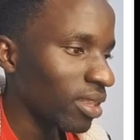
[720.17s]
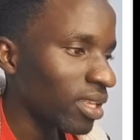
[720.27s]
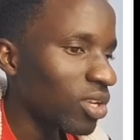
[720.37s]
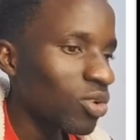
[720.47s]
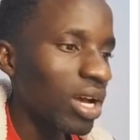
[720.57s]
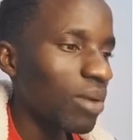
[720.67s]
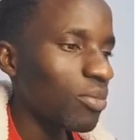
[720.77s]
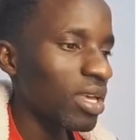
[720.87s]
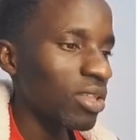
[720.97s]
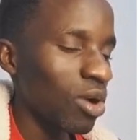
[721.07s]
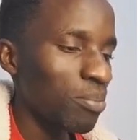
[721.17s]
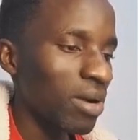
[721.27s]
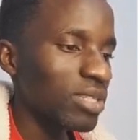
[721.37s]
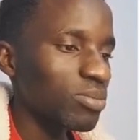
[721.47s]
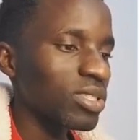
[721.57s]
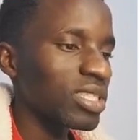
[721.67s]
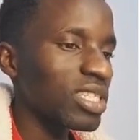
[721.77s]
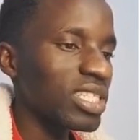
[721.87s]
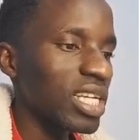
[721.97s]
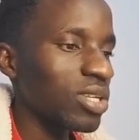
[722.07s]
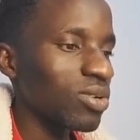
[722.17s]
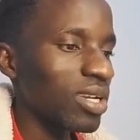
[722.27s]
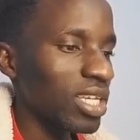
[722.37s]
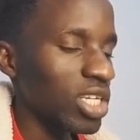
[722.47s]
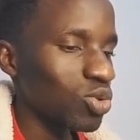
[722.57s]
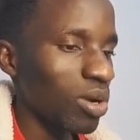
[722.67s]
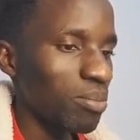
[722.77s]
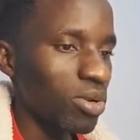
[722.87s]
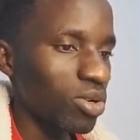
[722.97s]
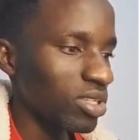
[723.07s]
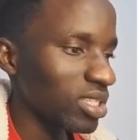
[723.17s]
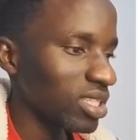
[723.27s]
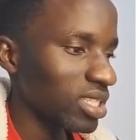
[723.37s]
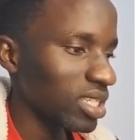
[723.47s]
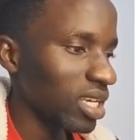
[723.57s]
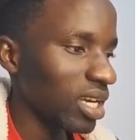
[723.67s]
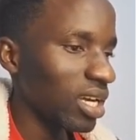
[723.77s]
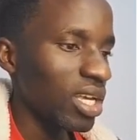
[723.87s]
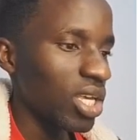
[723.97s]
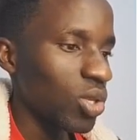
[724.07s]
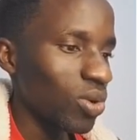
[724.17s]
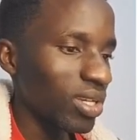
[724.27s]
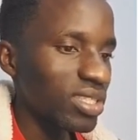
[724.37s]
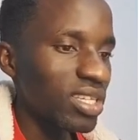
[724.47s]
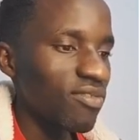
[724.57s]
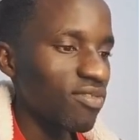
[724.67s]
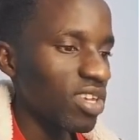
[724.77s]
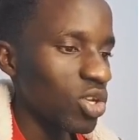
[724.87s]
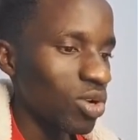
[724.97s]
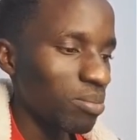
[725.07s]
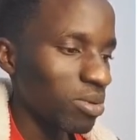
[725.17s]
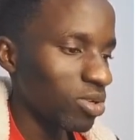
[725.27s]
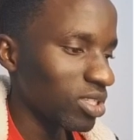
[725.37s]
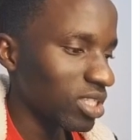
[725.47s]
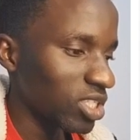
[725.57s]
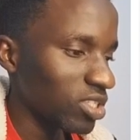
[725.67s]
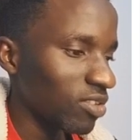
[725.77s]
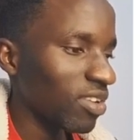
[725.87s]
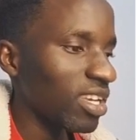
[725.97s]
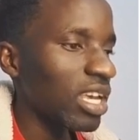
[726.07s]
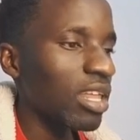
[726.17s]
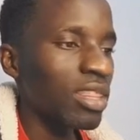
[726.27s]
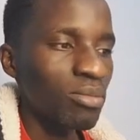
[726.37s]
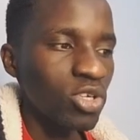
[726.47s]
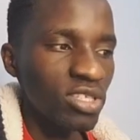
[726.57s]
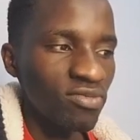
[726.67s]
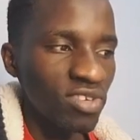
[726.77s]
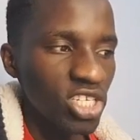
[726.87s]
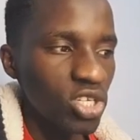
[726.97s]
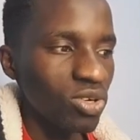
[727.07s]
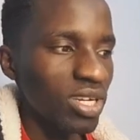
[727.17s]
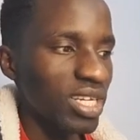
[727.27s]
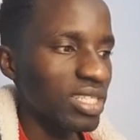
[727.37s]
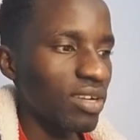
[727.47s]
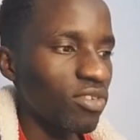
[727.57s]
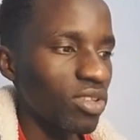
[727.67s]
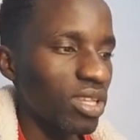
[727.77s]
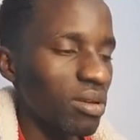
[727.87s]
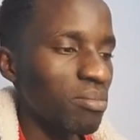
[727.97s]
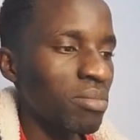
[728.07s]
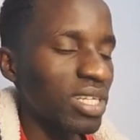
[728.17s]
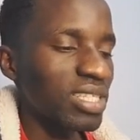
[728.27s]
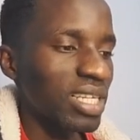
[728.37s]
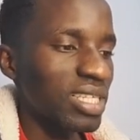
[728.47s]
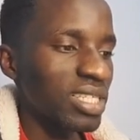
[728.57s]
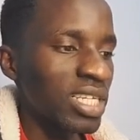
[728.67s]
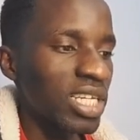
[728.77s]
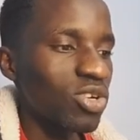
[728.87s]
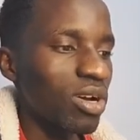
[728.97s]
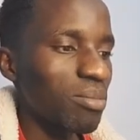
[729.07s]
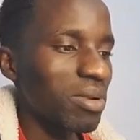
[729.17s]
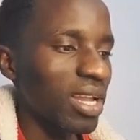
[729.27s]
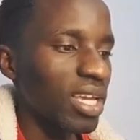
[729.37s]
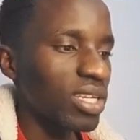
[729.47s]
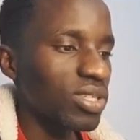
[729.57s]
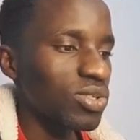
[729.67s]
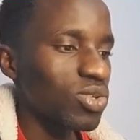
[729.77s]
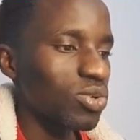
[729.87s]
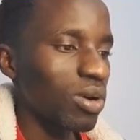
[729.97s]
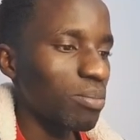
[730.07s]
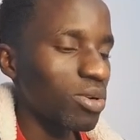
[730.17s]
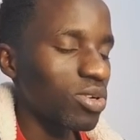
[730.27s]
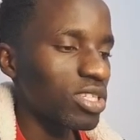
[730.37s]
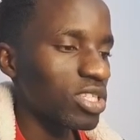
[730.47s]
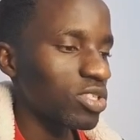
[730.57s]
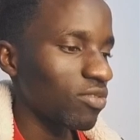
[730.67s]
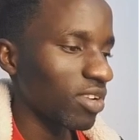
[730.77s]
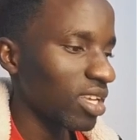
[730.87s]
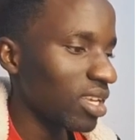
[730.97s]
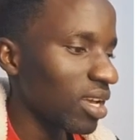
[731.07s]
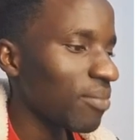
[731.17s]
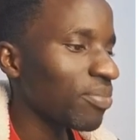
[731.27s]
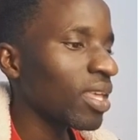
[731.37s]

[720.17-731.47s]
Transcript: Then you come here, your passport detail, you click to upload it here. Your CV, you upload it over here. The motivational letter for the bachelor degree you are applying to, you upload it over here.